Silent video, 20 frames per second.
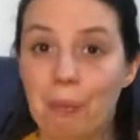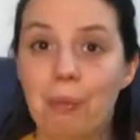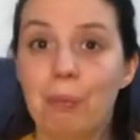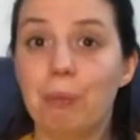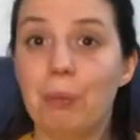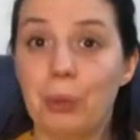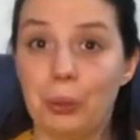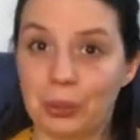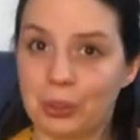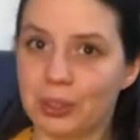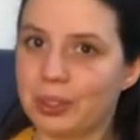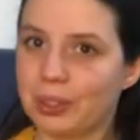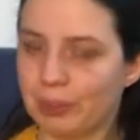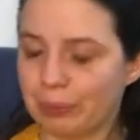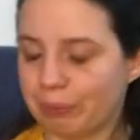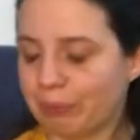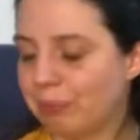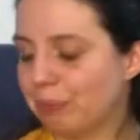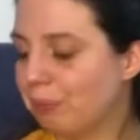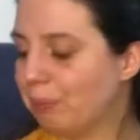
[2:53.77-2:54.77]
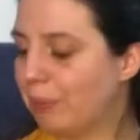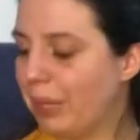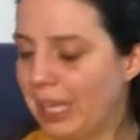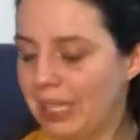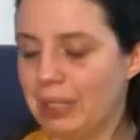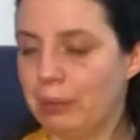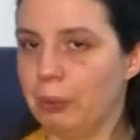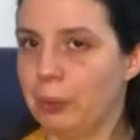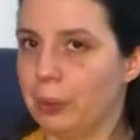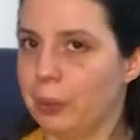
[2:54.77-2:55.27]
Books,
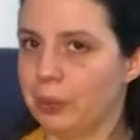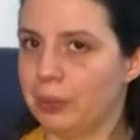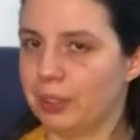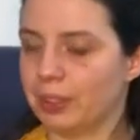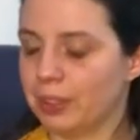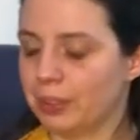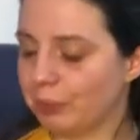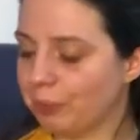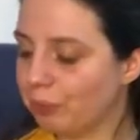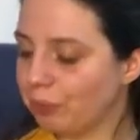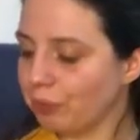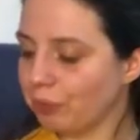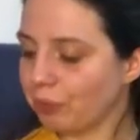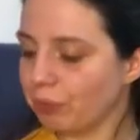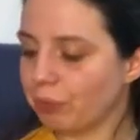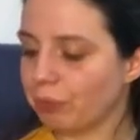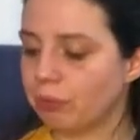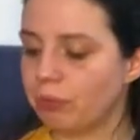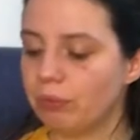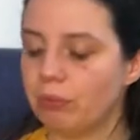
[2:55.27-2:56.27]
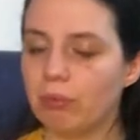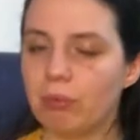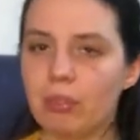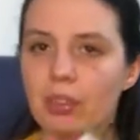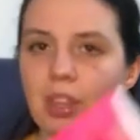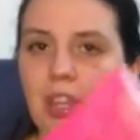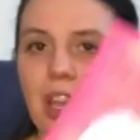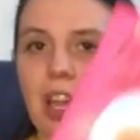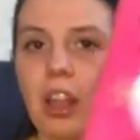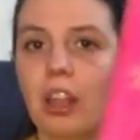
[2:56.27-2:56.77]
many books.
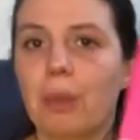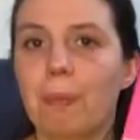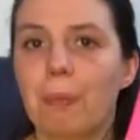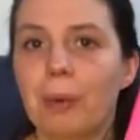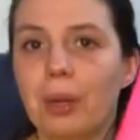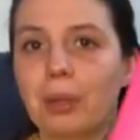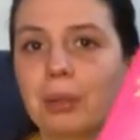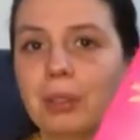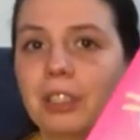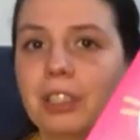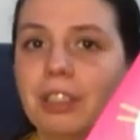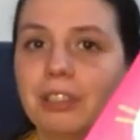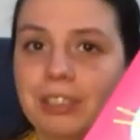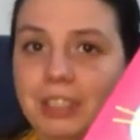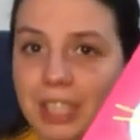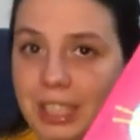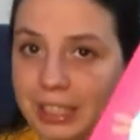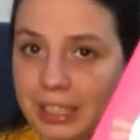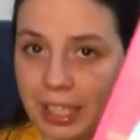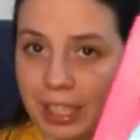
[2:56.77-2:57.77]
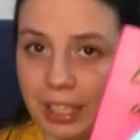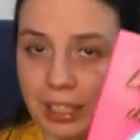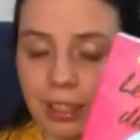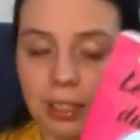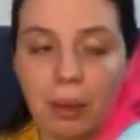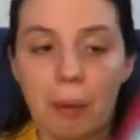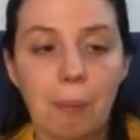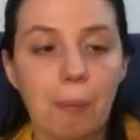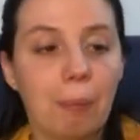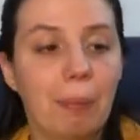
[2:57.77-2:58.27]
The Power of Knitting
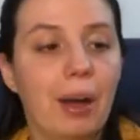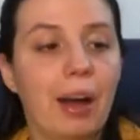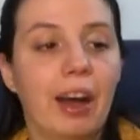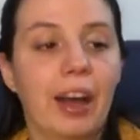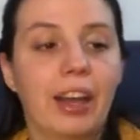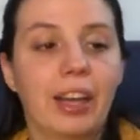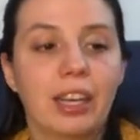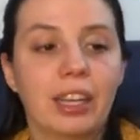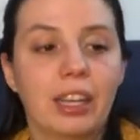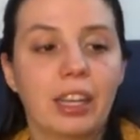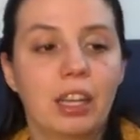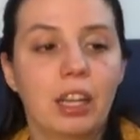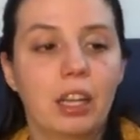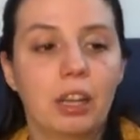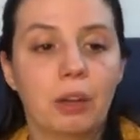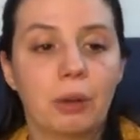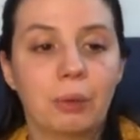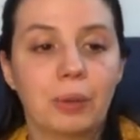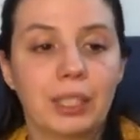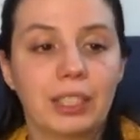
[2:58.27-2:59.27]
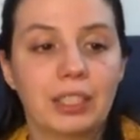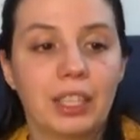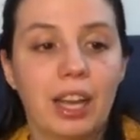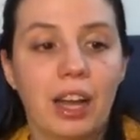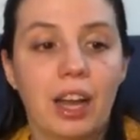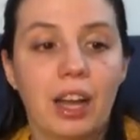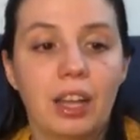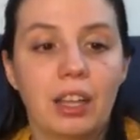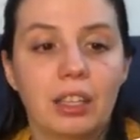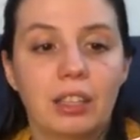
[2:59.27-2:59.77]
by
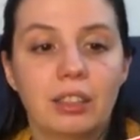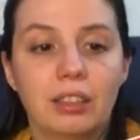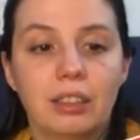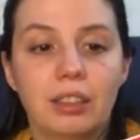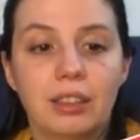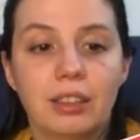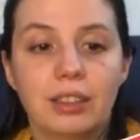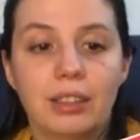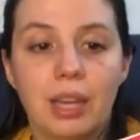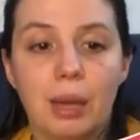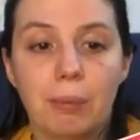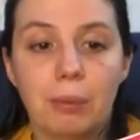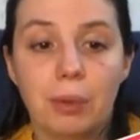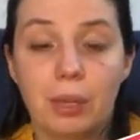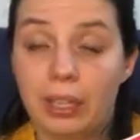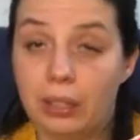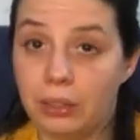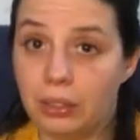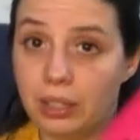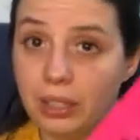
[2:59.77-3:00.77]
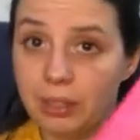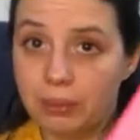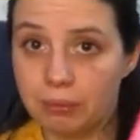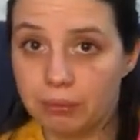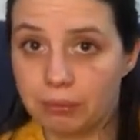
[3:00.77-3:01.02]
Loretta Napoleoni.